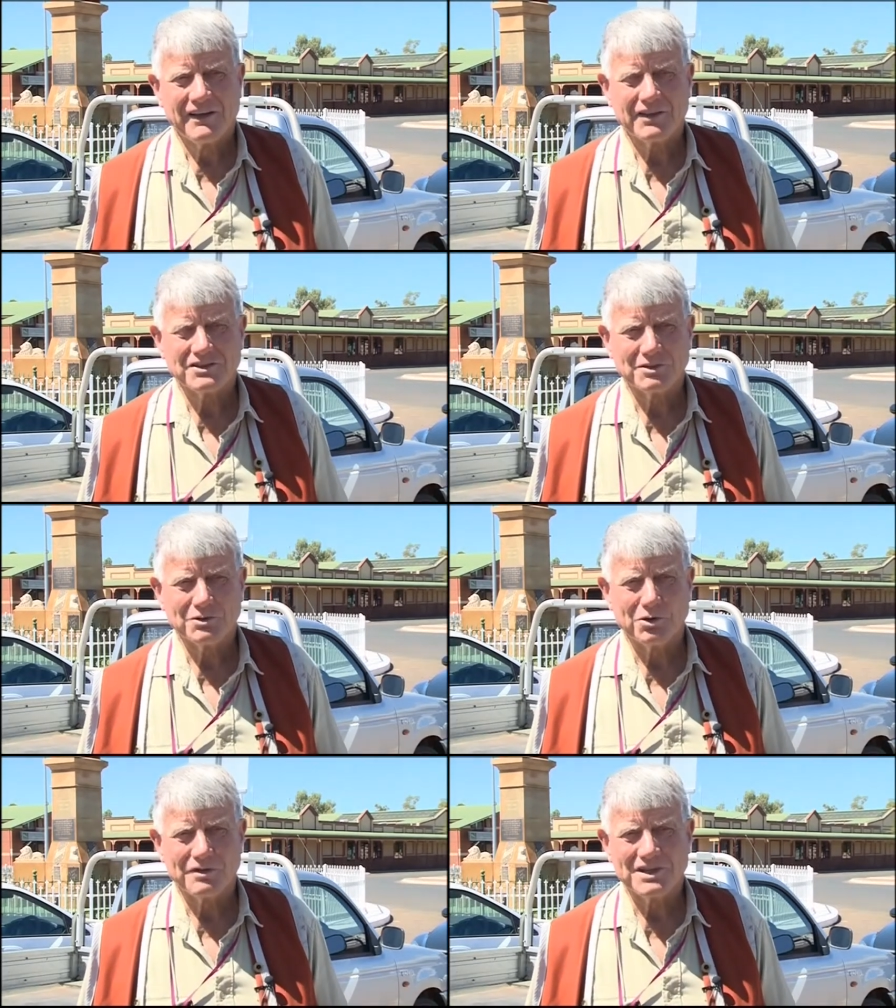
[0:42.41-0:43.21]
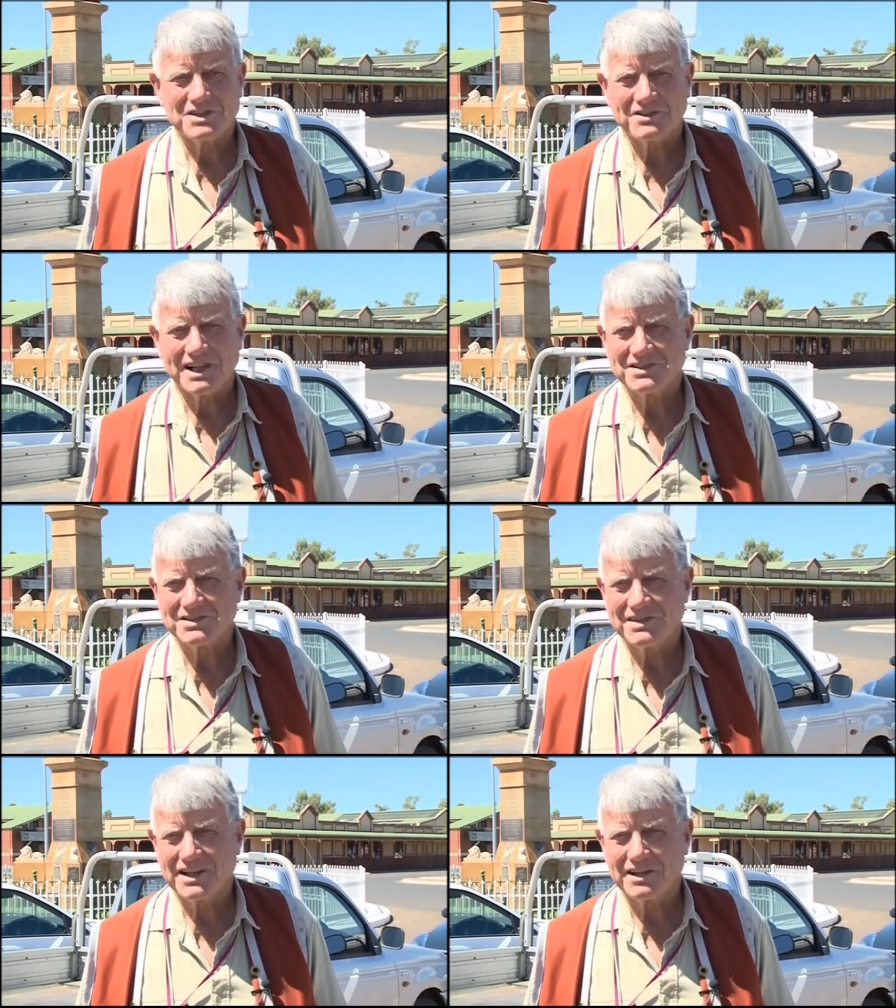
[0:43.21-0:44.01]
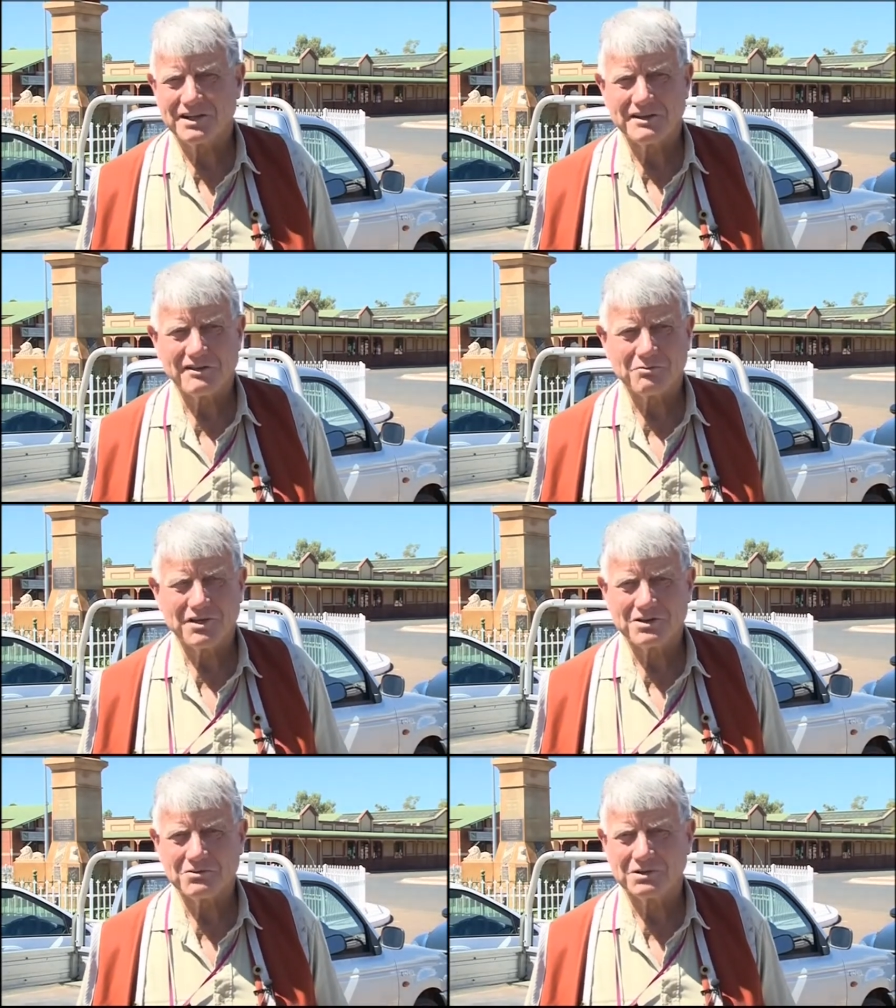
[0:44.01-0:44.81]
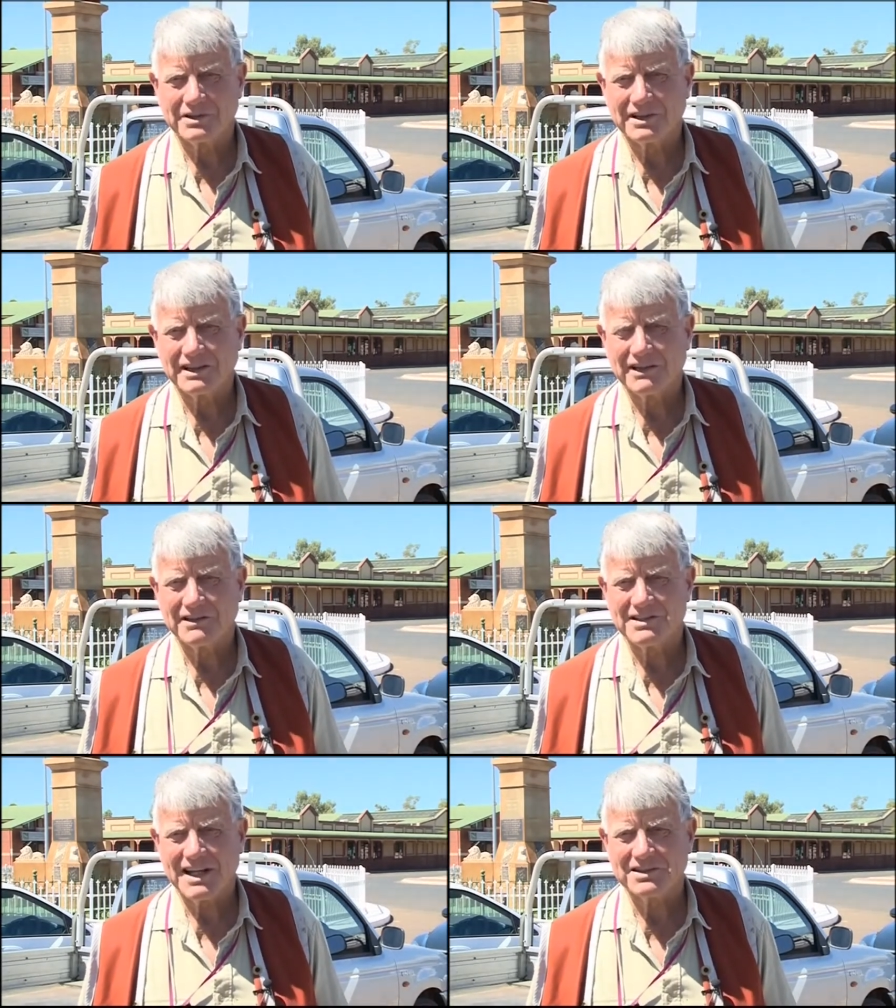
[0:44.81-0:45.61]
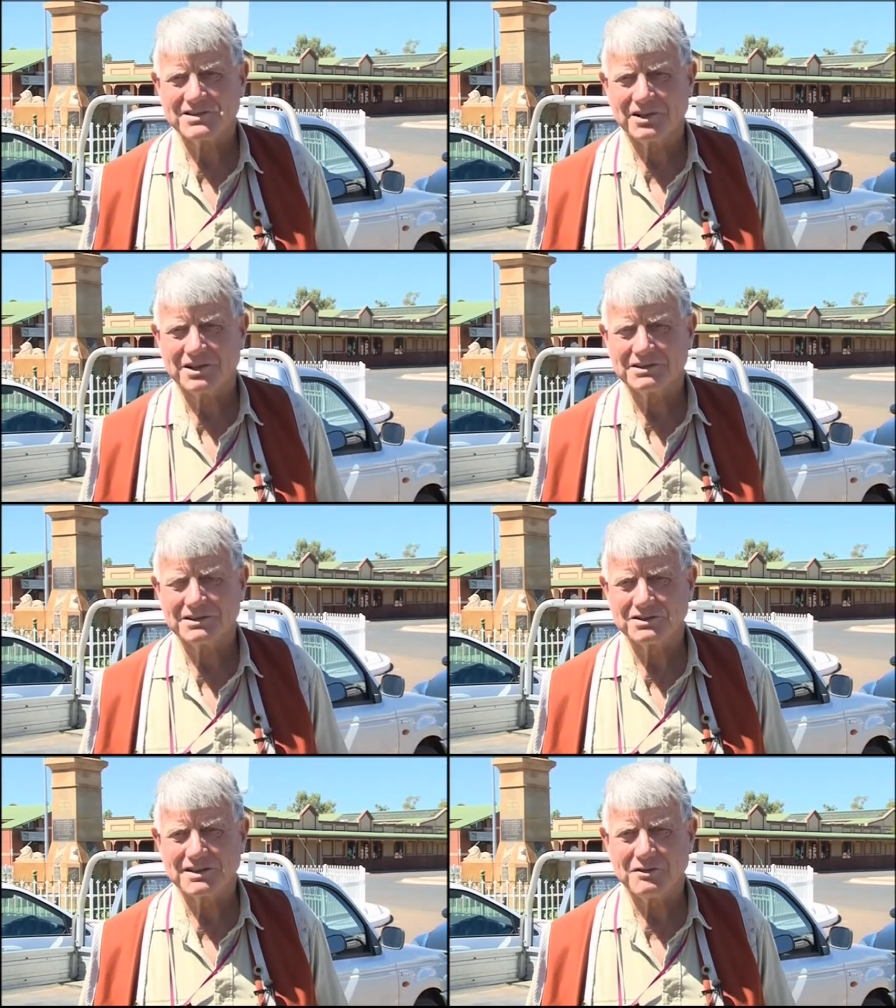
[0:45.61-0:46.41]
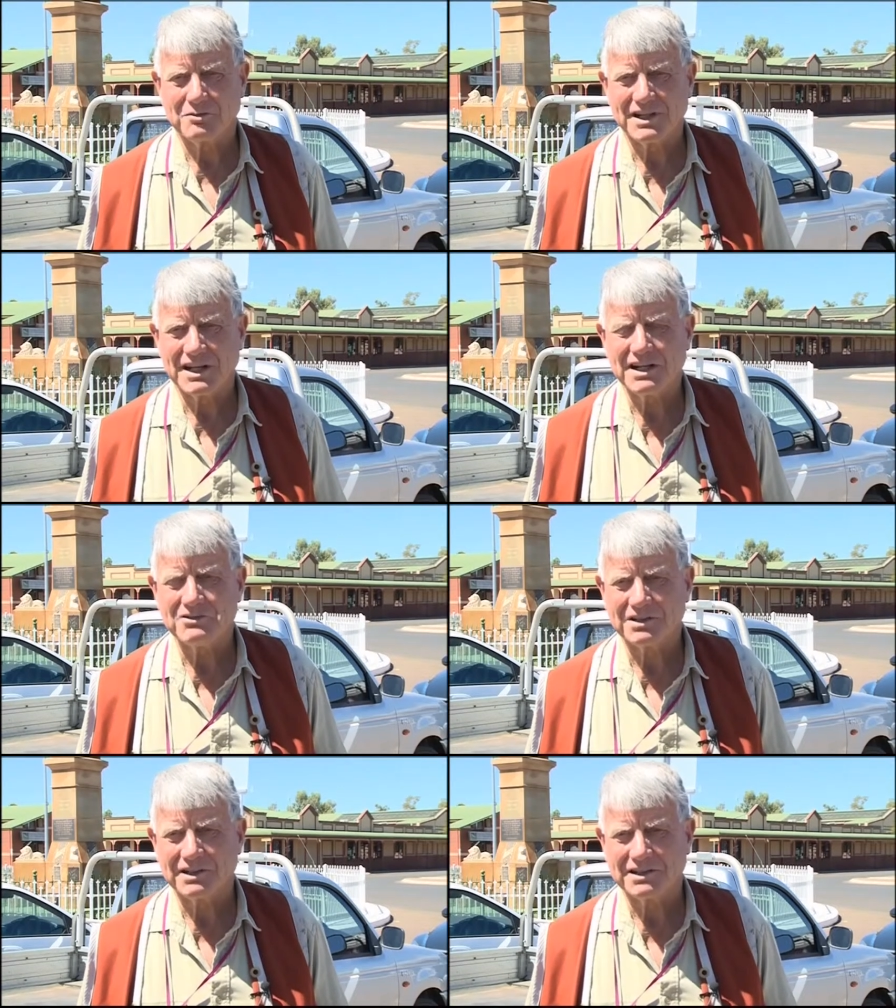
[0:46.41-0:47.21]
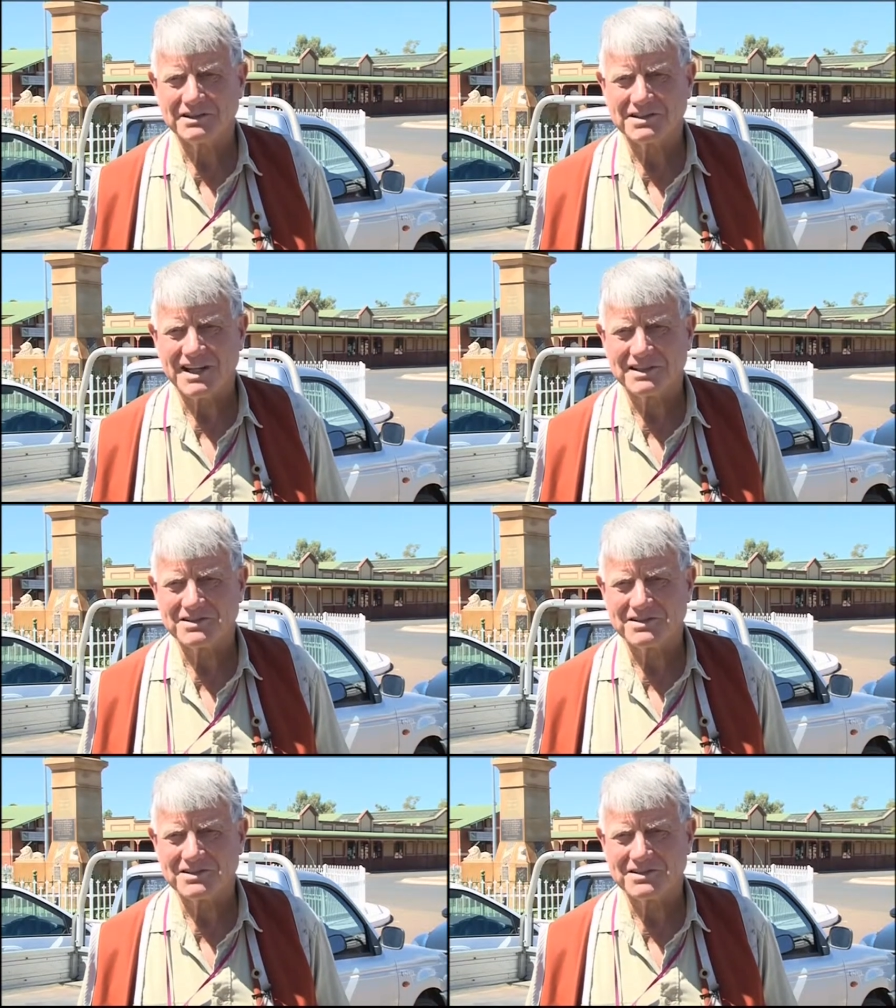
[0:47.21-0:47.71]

There's some northeast structures there that have never been drilled in the town site because there's never been any drilling in the town